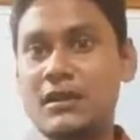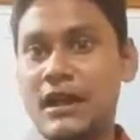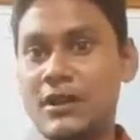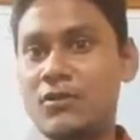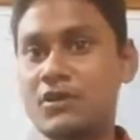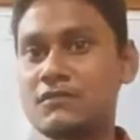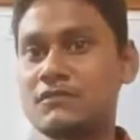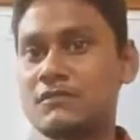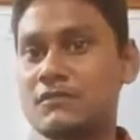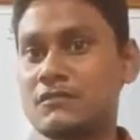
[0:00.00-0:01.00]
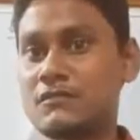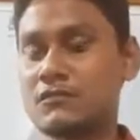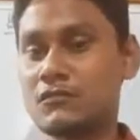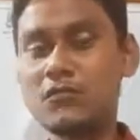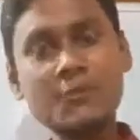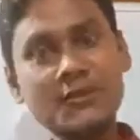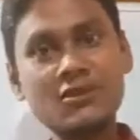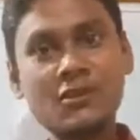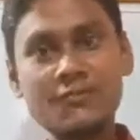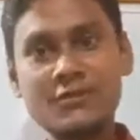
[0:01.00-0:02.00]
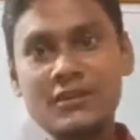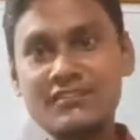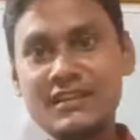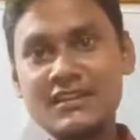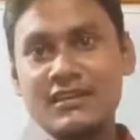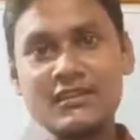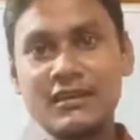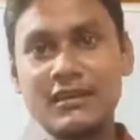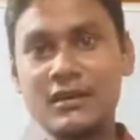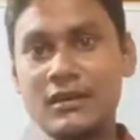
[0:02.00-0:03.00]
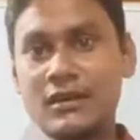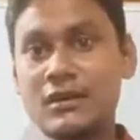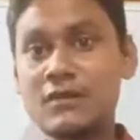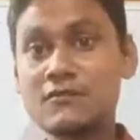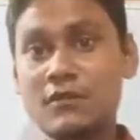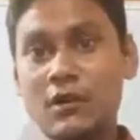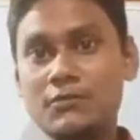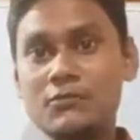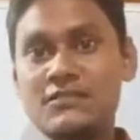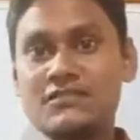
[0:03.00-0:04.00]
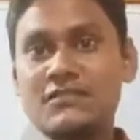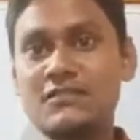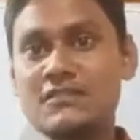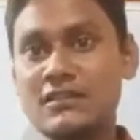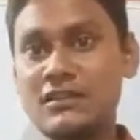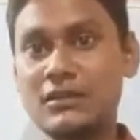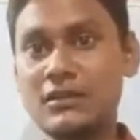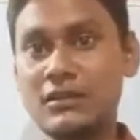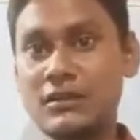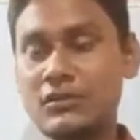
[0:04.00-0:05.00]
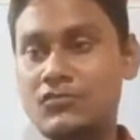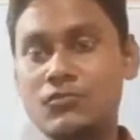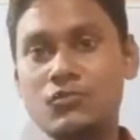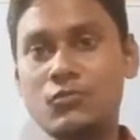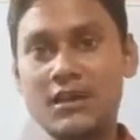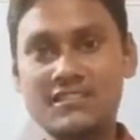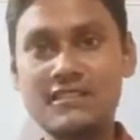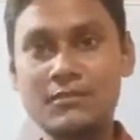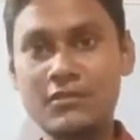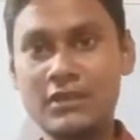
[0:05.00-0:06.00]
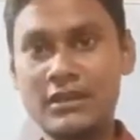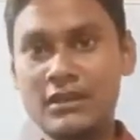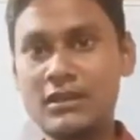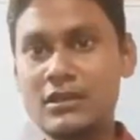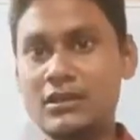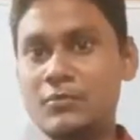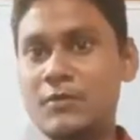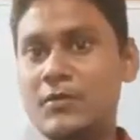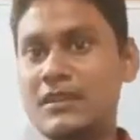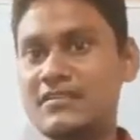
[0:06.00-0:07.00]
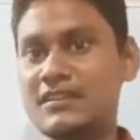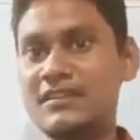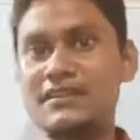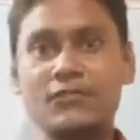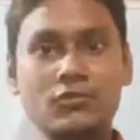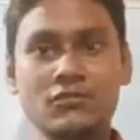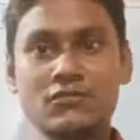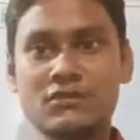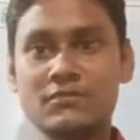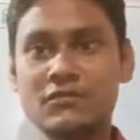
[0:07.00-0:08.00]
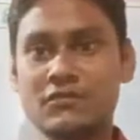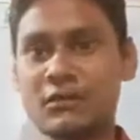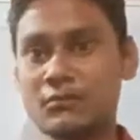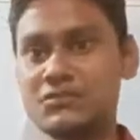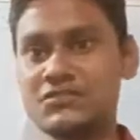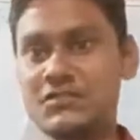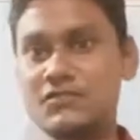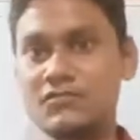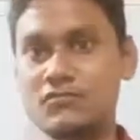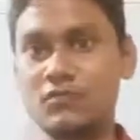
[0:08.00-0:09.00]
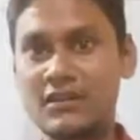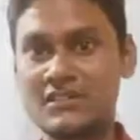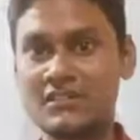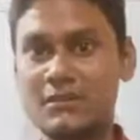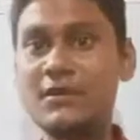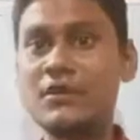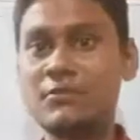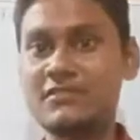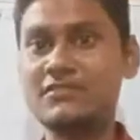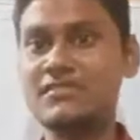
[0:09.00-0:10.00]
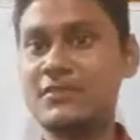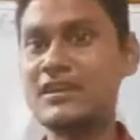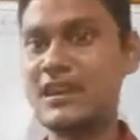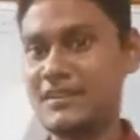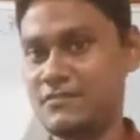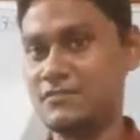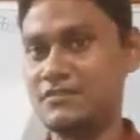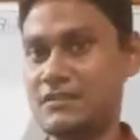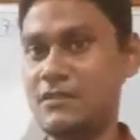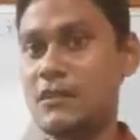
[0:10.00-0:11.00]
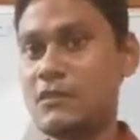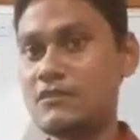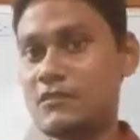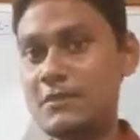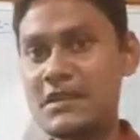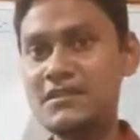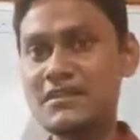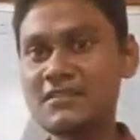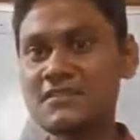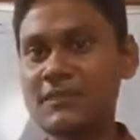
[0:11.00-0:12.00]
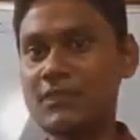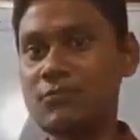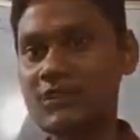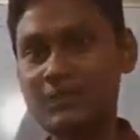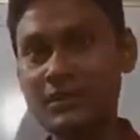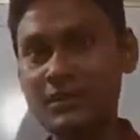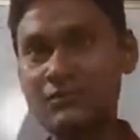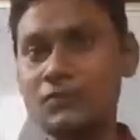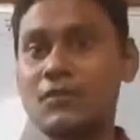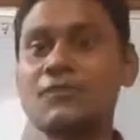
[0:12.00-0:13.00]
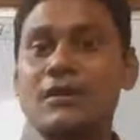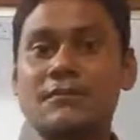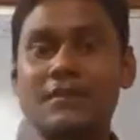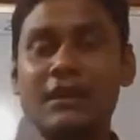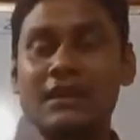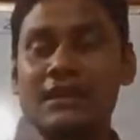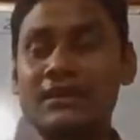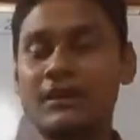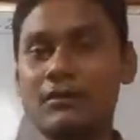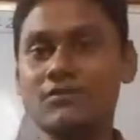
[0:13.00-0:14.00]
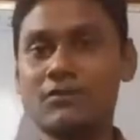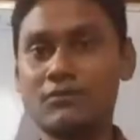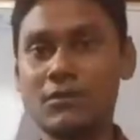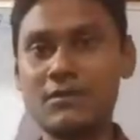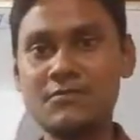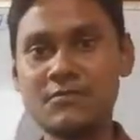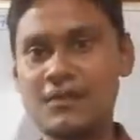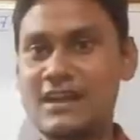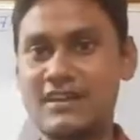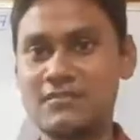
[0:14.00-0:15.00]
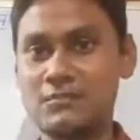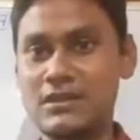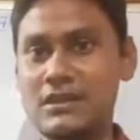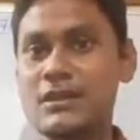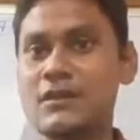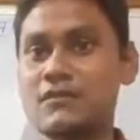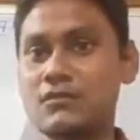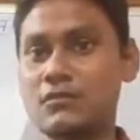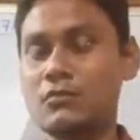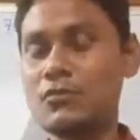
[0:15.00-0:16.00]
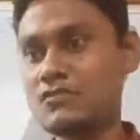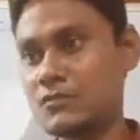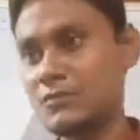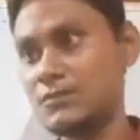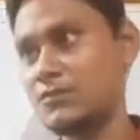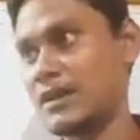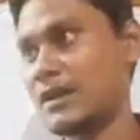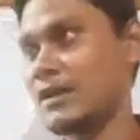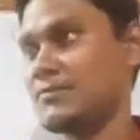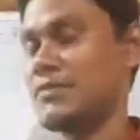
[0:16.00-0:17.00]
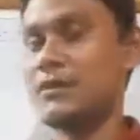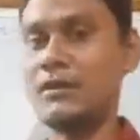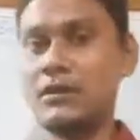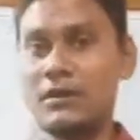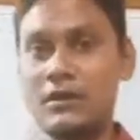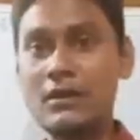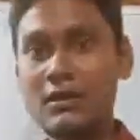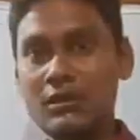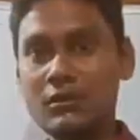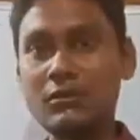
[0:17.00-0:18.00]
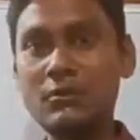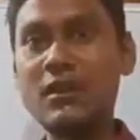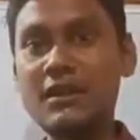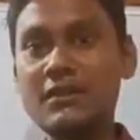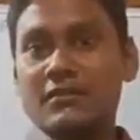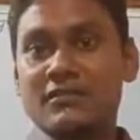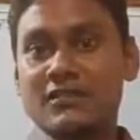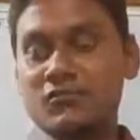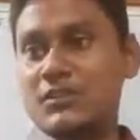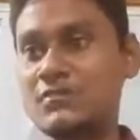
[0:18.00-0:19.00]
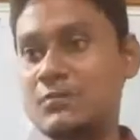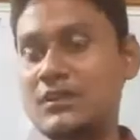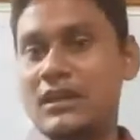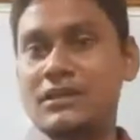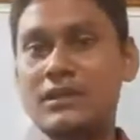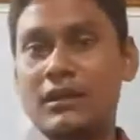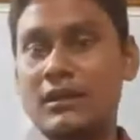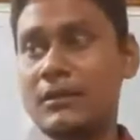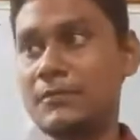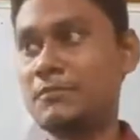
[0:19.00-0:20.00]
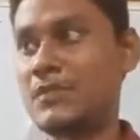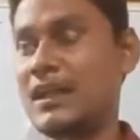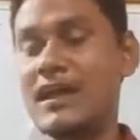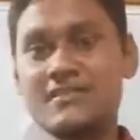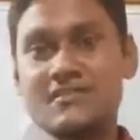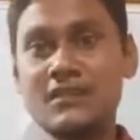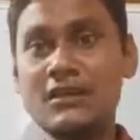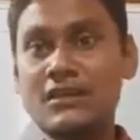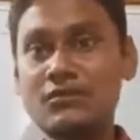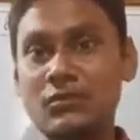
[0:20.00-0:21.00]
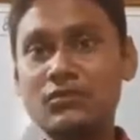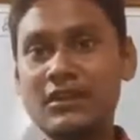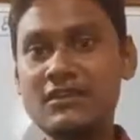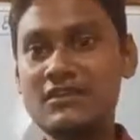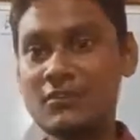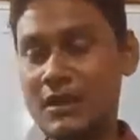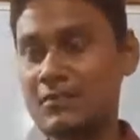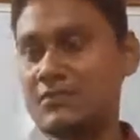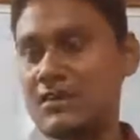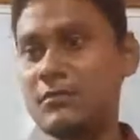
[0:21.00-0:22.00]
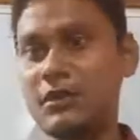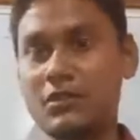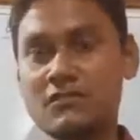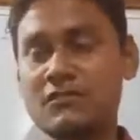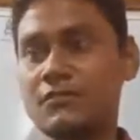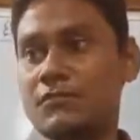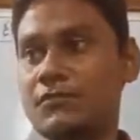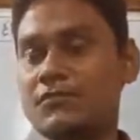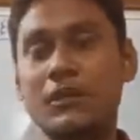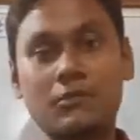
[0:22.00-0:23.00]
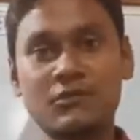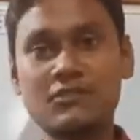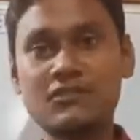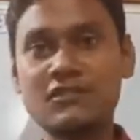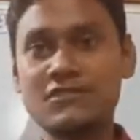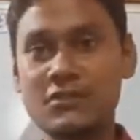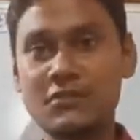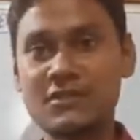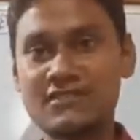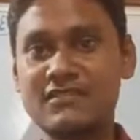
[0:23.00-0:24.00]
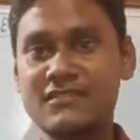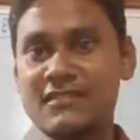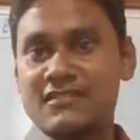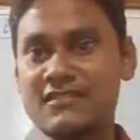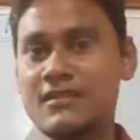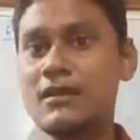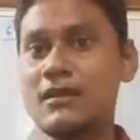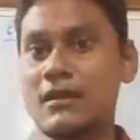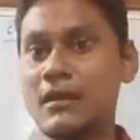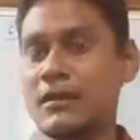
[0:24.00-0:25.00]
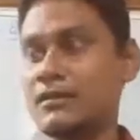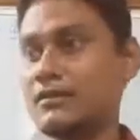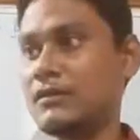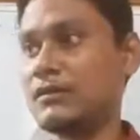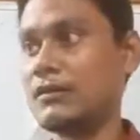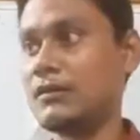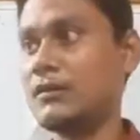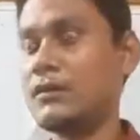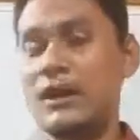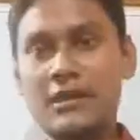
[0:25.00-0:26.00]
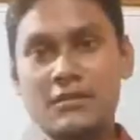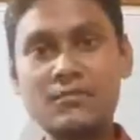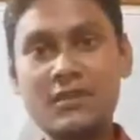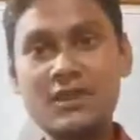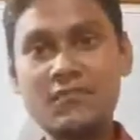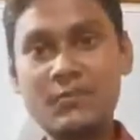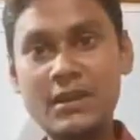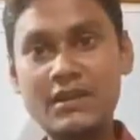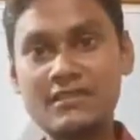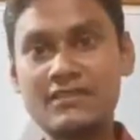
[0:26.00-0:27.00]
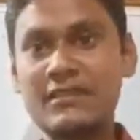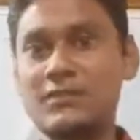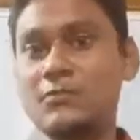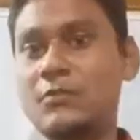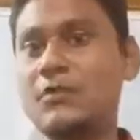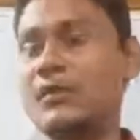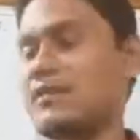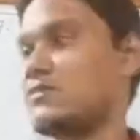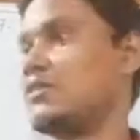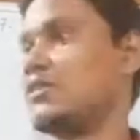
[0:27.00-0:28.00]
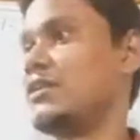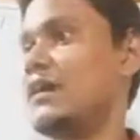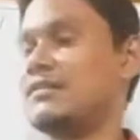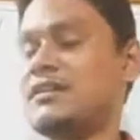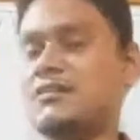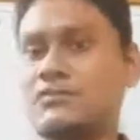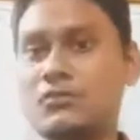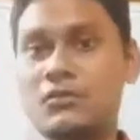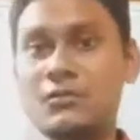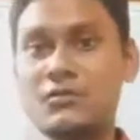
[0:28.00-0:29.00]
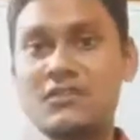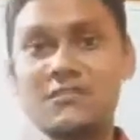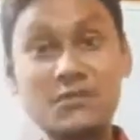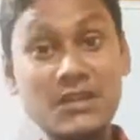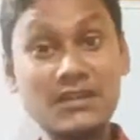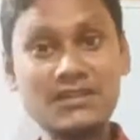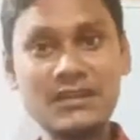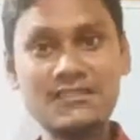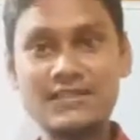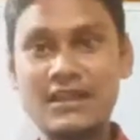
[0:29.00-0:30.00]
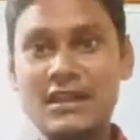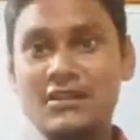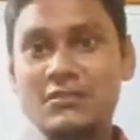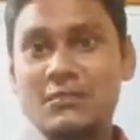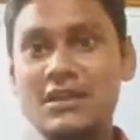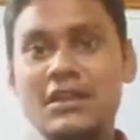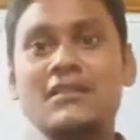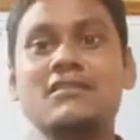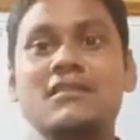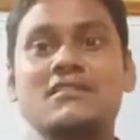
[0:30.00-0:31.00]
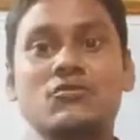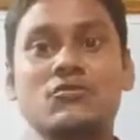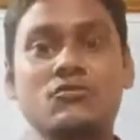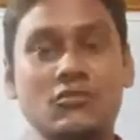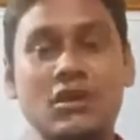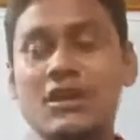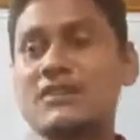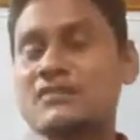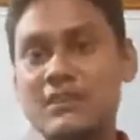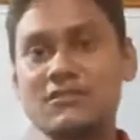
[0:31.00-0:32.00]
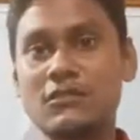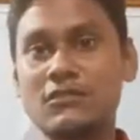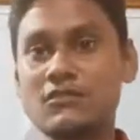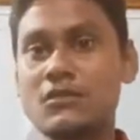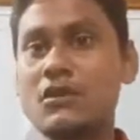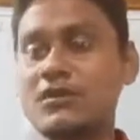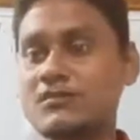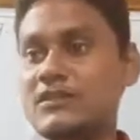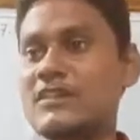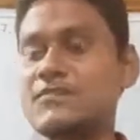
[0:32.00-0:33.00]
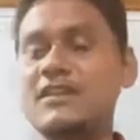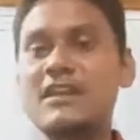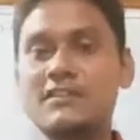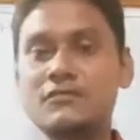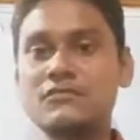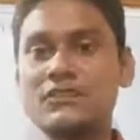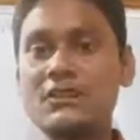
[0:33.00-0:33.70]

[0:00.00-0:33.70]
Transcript: I got so many of you are sending the solved questions through WhatsApp only. You people are sending the photos of the solved questions through WhatsApp, which is very nice to see. So be in touch, and whatever, if you are having any doubts or problems, you can ask me. So most of you have you are in touch with me, and in the last few days you have sent me lots of solved questions from your exercises, and I am very pleased that you people are responding like that. So you just be in touch and be in touch your studies also. So that's very nice to see.